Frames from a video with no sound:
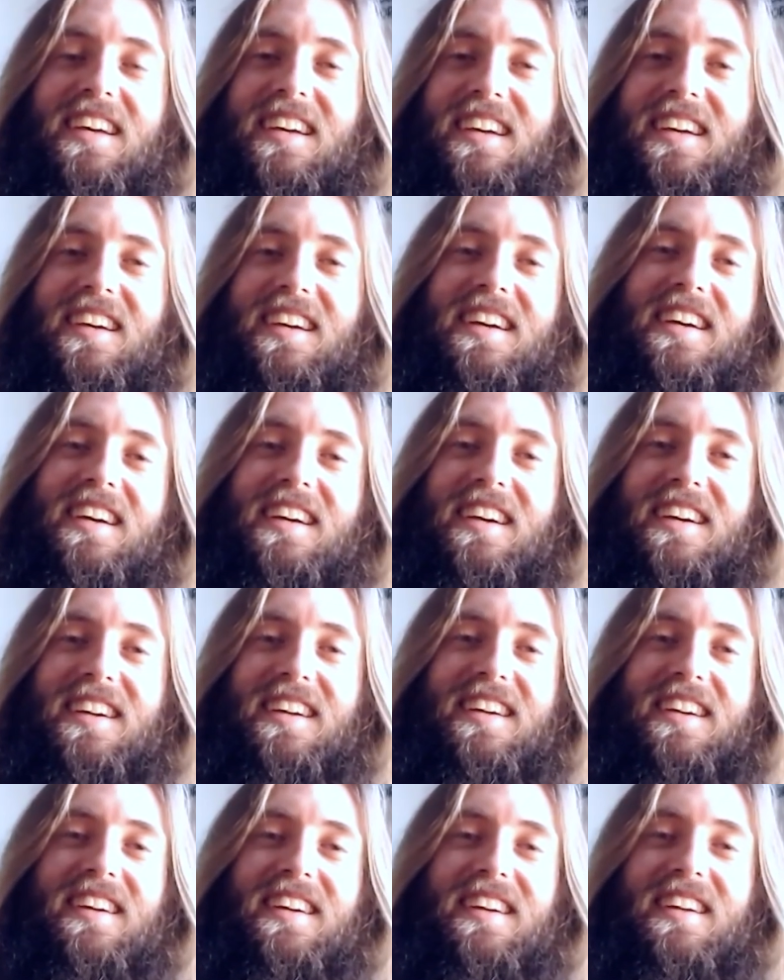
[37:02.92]

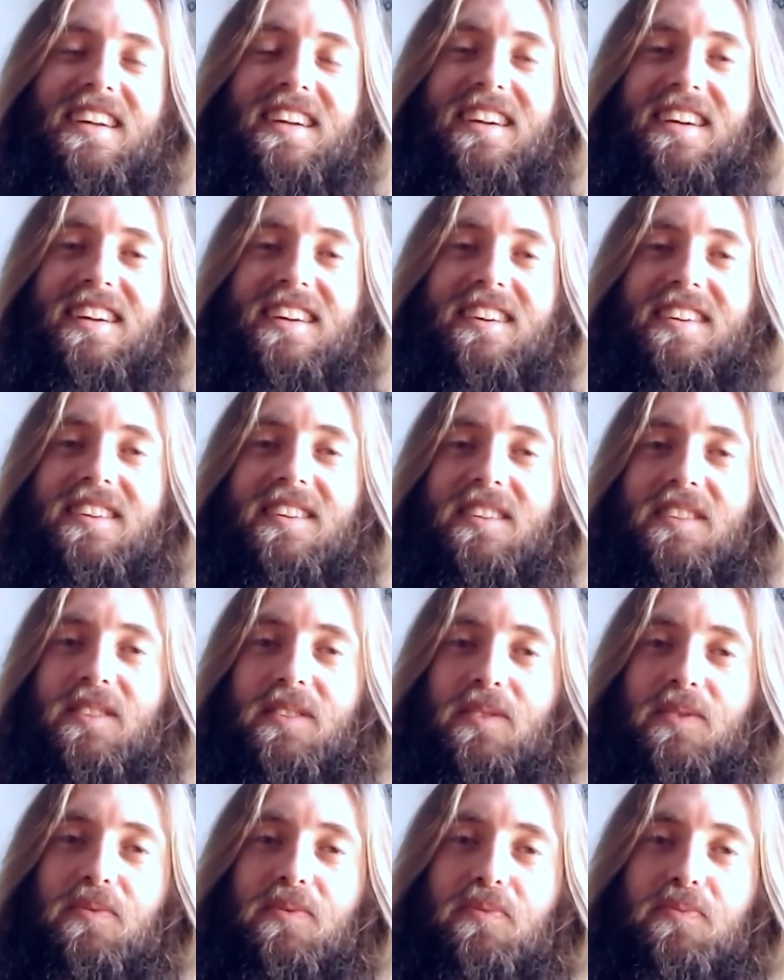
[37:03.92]

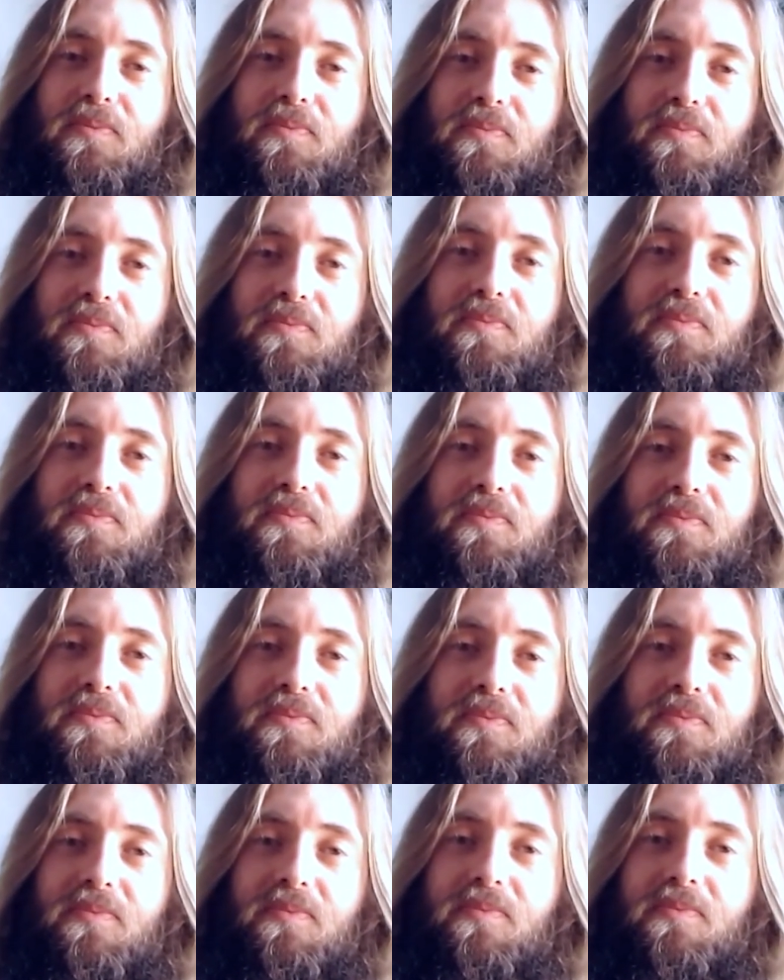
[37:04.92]

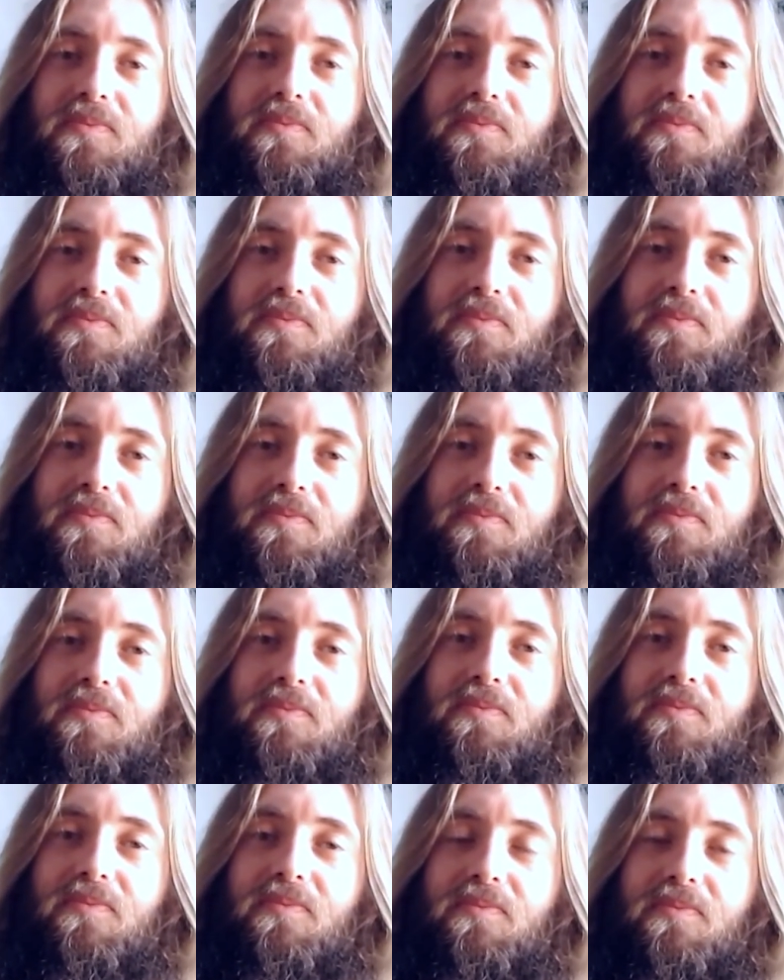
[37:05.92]

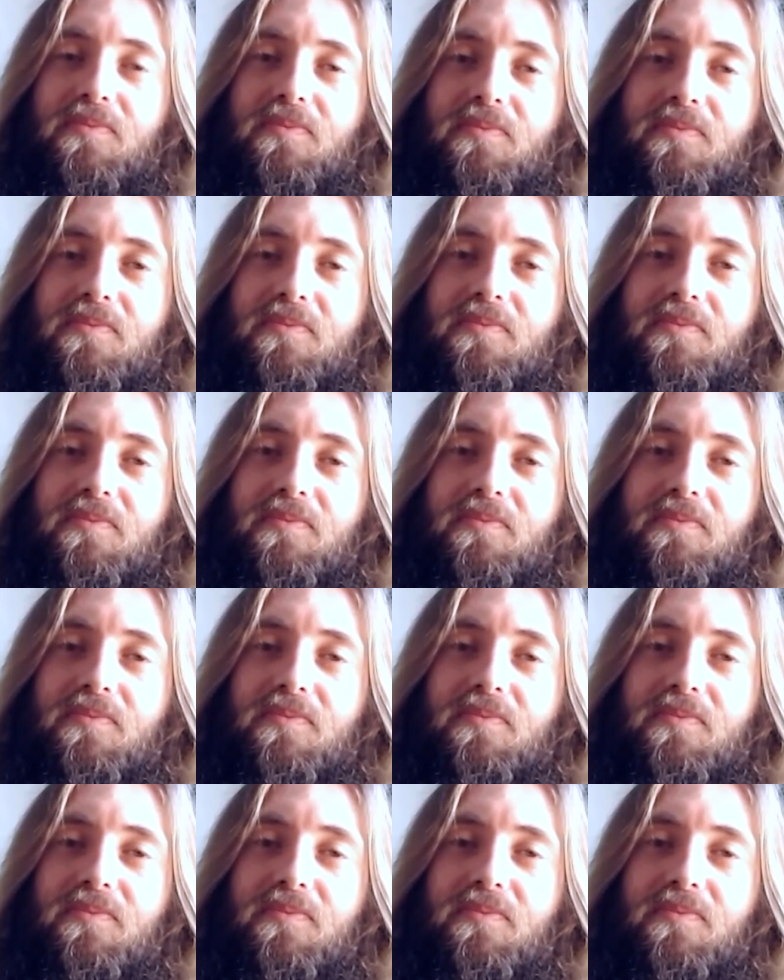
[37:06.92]
(silent)